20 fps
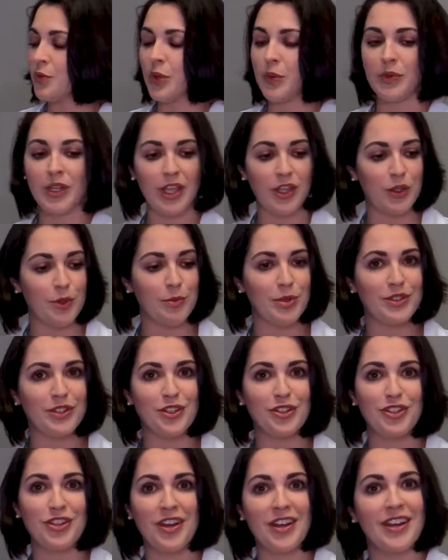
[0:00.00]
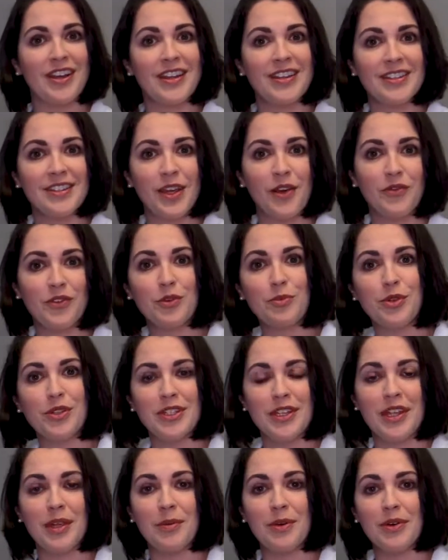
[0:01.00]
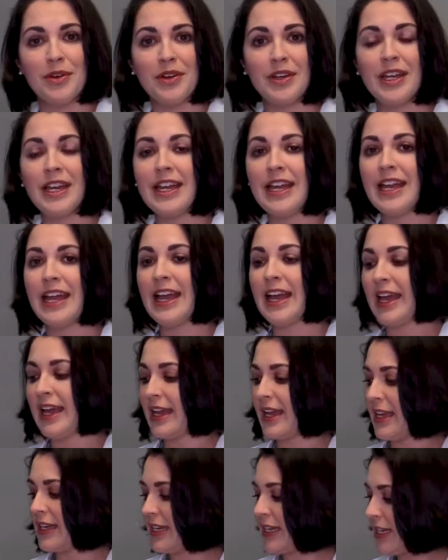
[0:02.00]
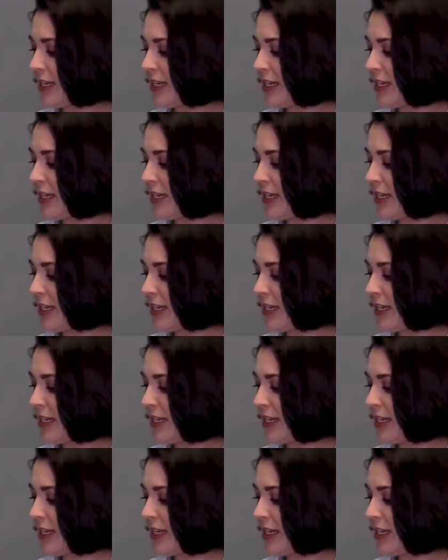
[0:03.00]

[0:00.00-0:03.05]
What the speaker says: we would get you in position on a nice comfortable table, and